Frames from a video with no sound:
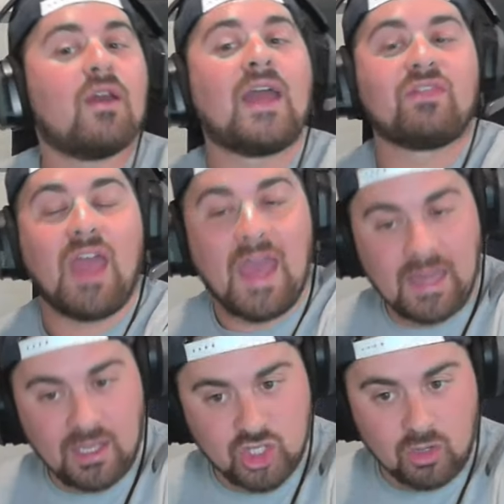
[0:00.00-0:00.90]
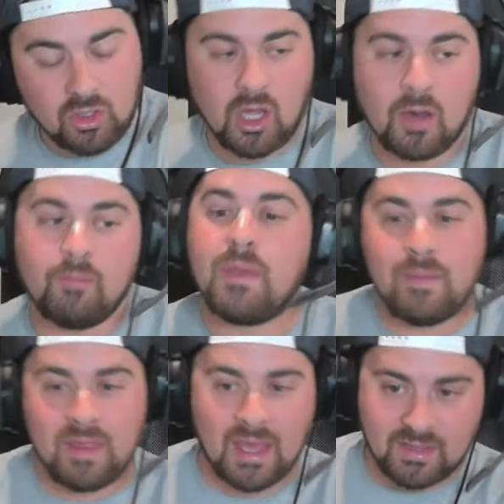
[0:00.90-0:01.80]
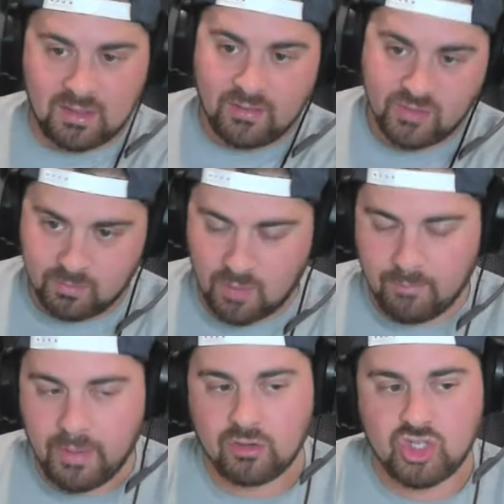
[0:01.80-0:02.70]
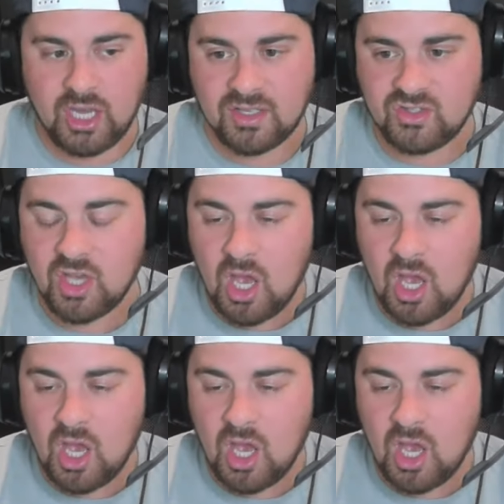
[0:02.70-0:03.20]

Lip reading: at the NHL club, maybe that gives a better chance